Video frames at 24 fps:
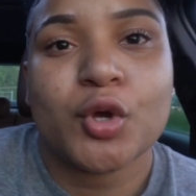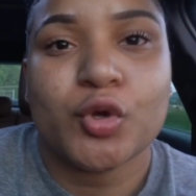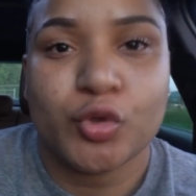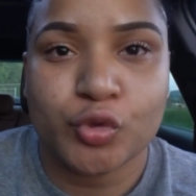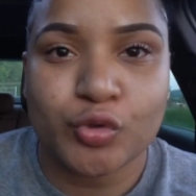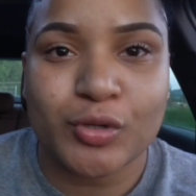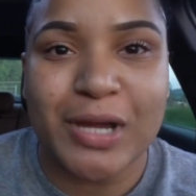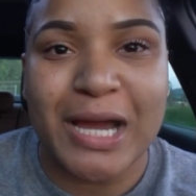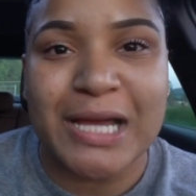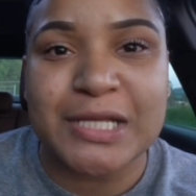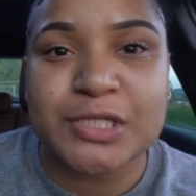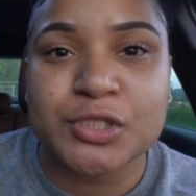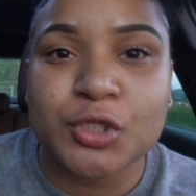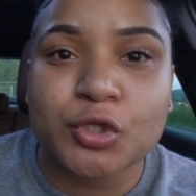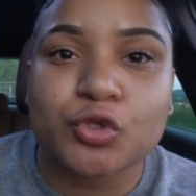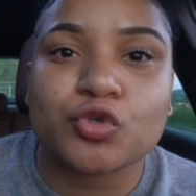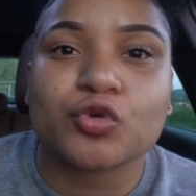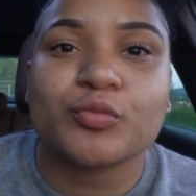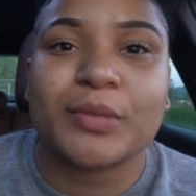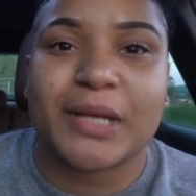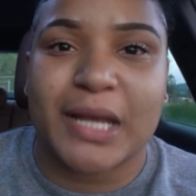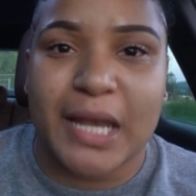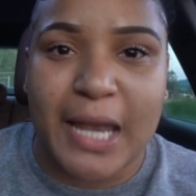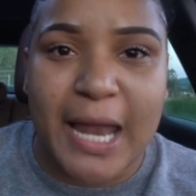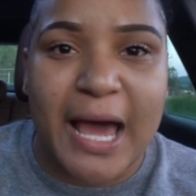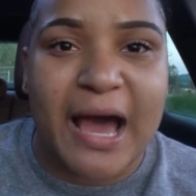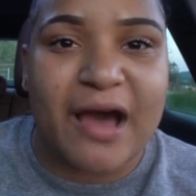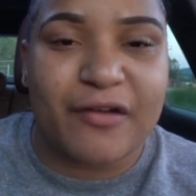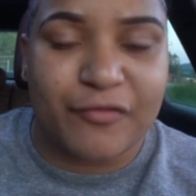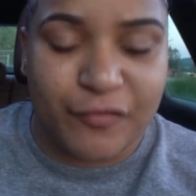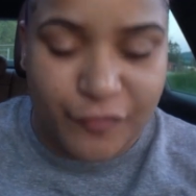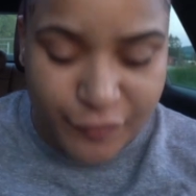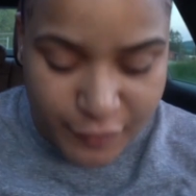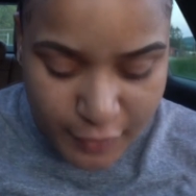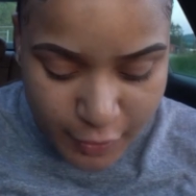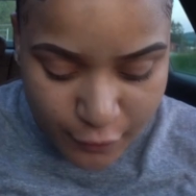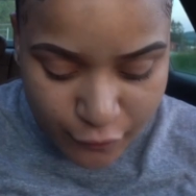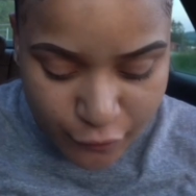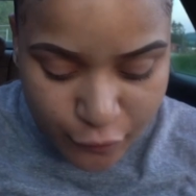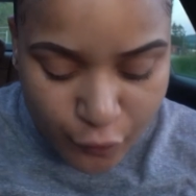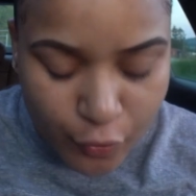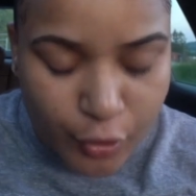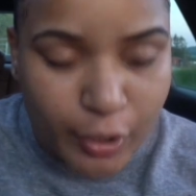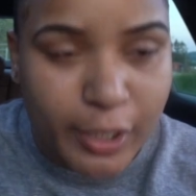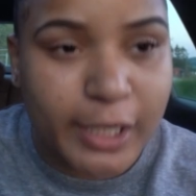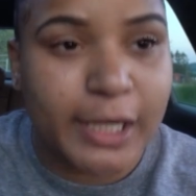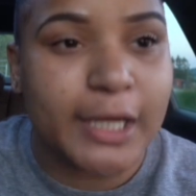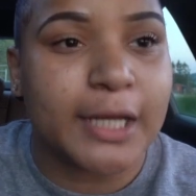You guys need to be lavé
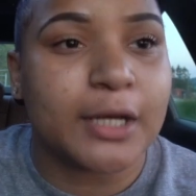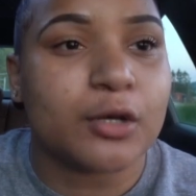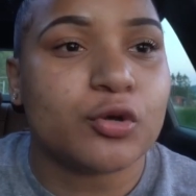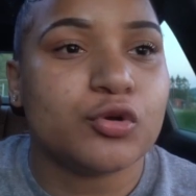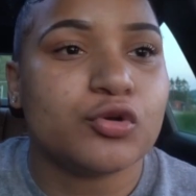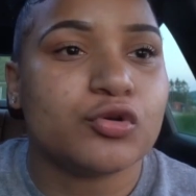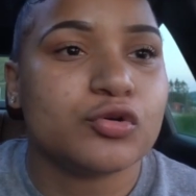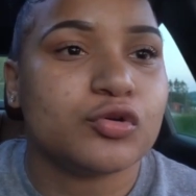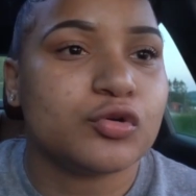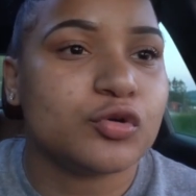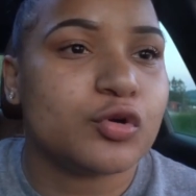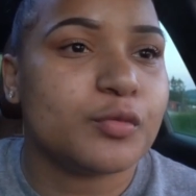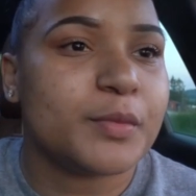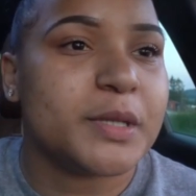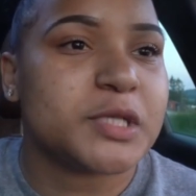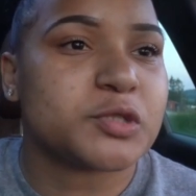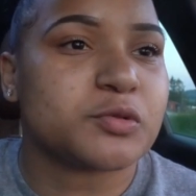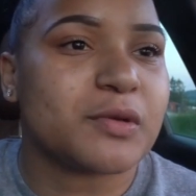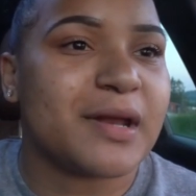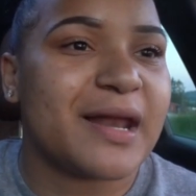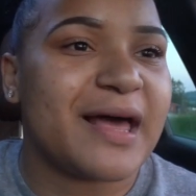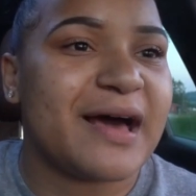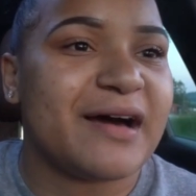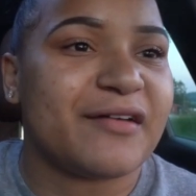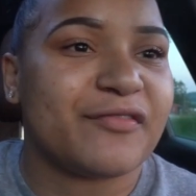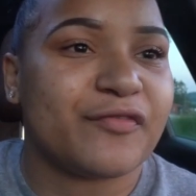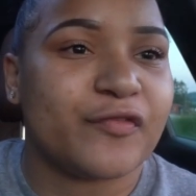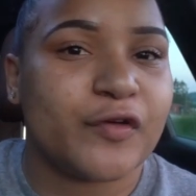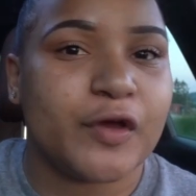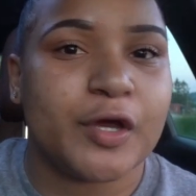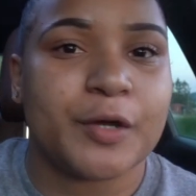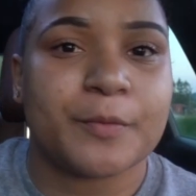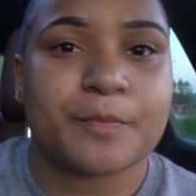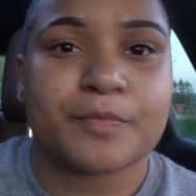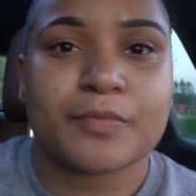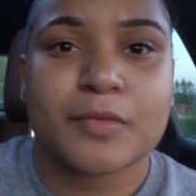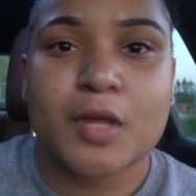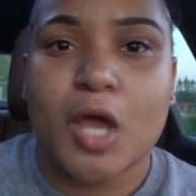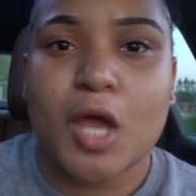for real. You know, besoin lavé.